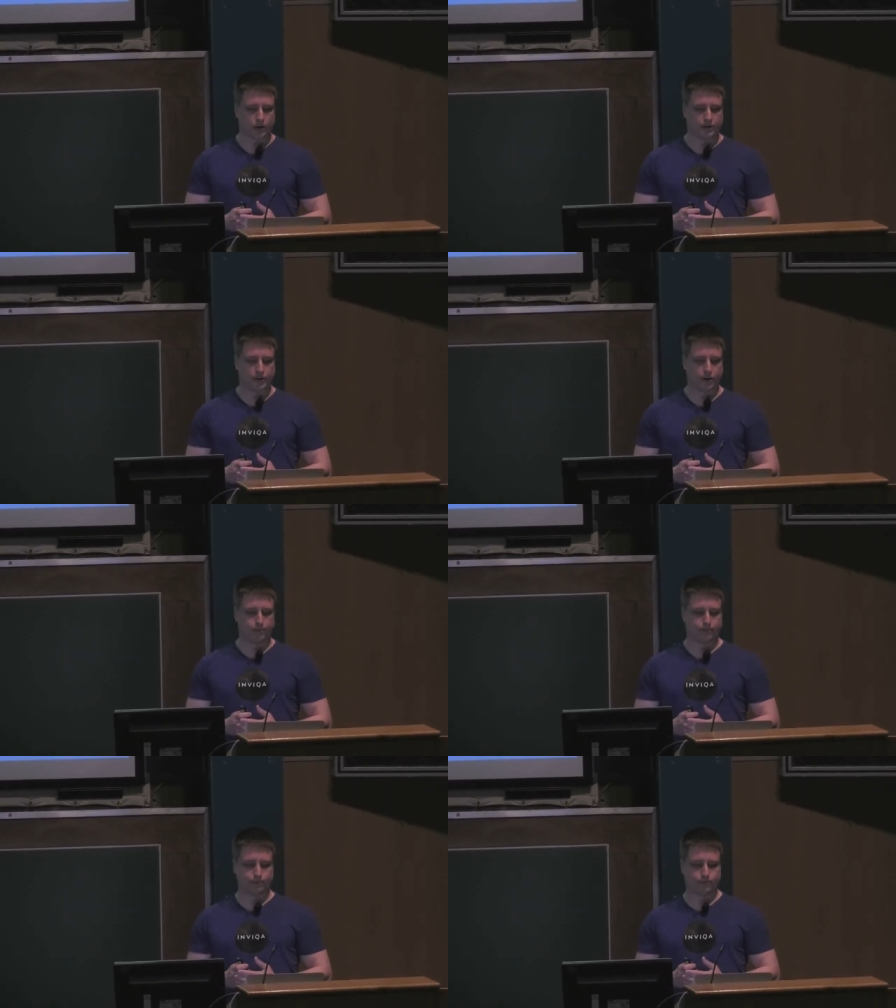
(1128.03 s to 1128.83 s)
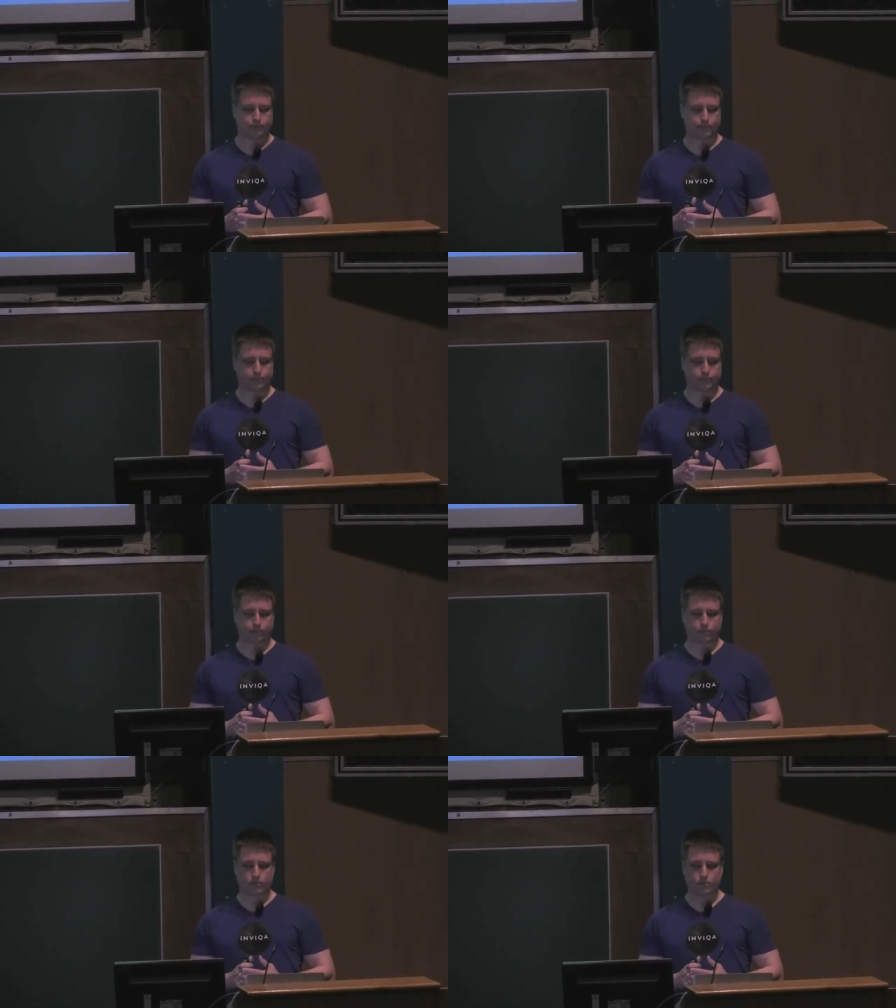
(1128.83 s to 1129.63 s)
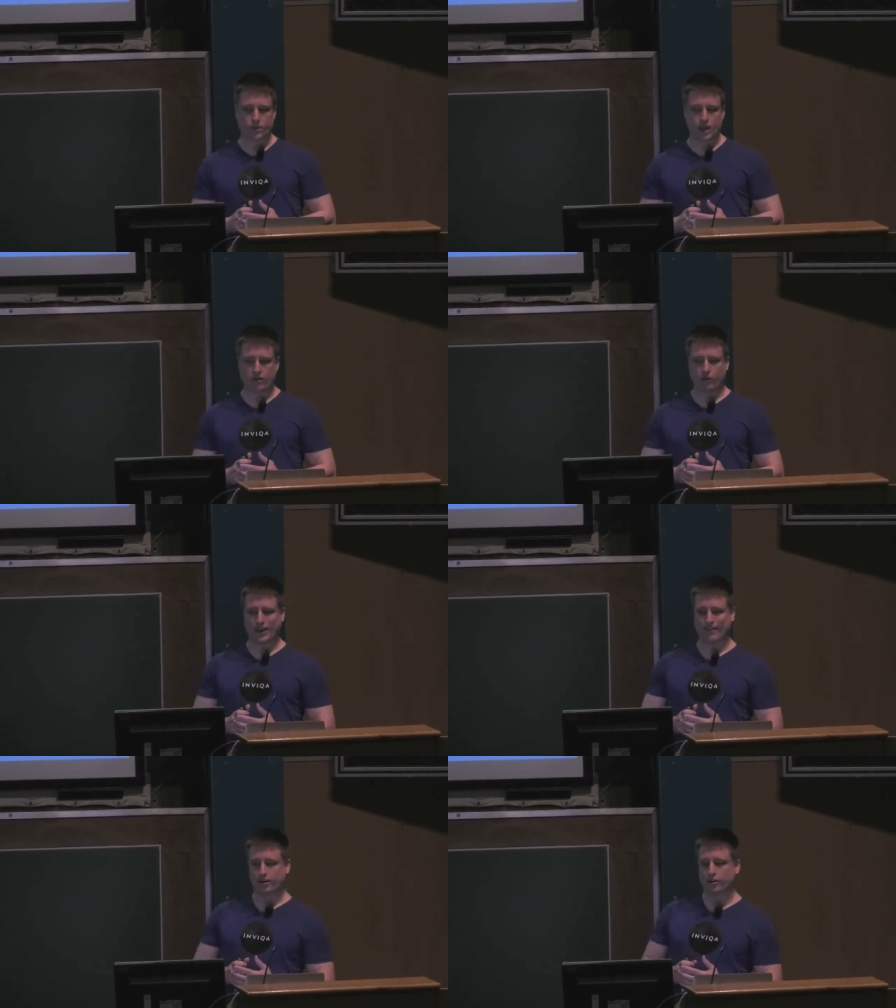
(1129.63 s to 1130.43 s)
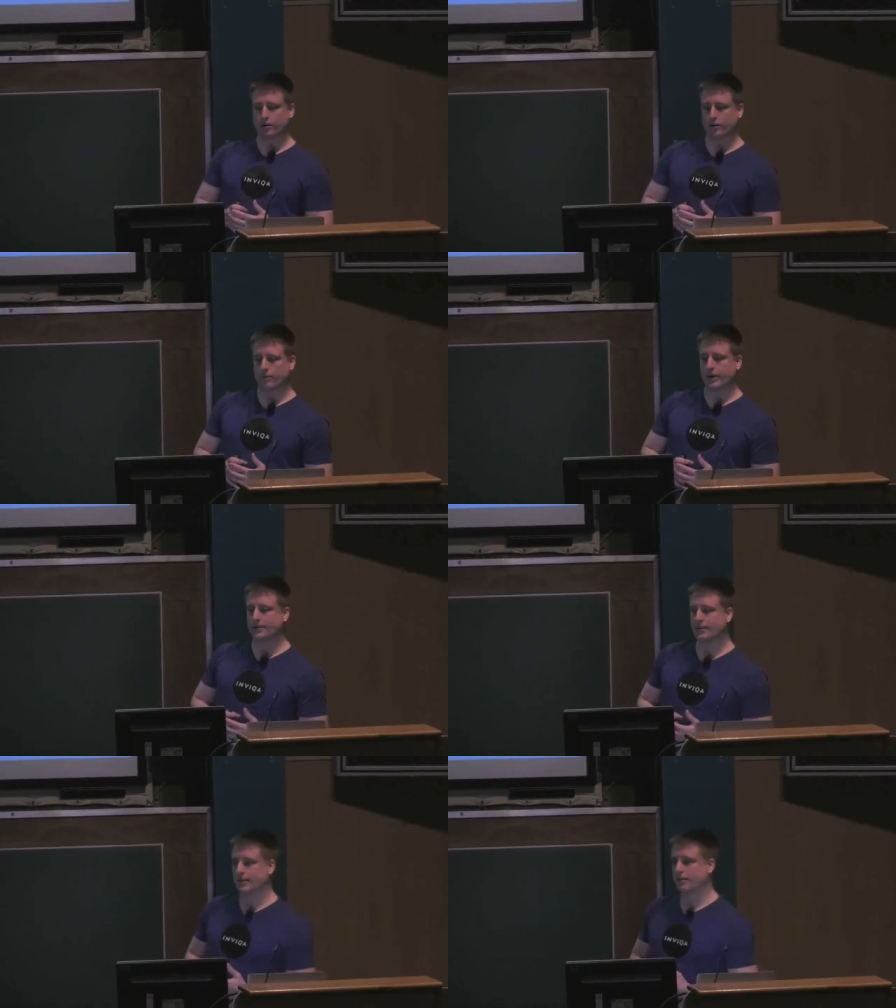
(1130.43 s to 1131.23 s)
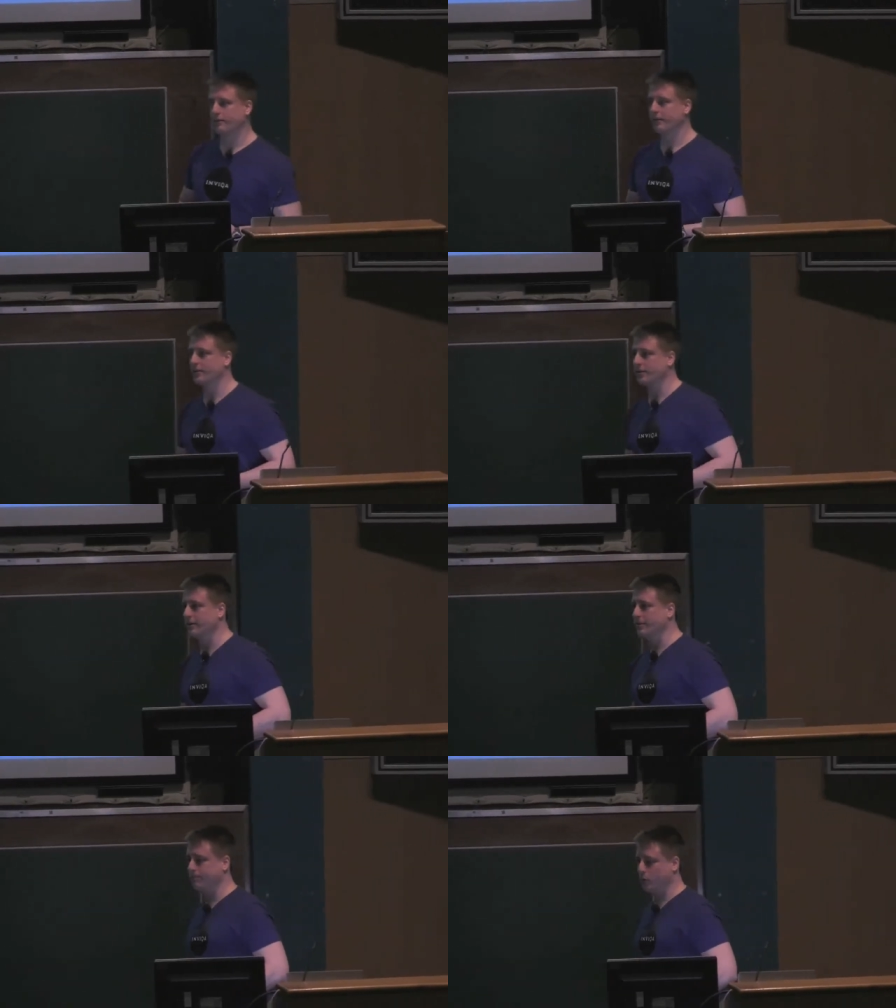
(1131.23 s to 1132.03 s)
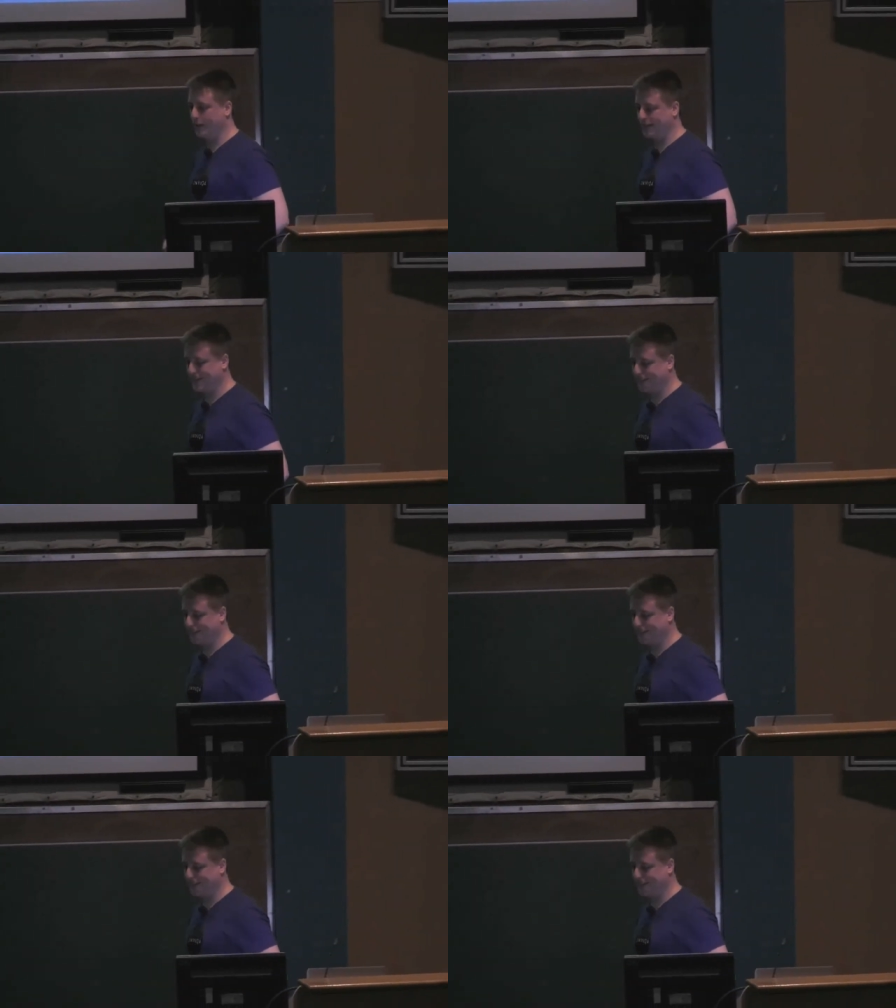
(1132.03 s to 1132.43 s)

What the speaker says: so if we have a look at the metadata for this commit, we can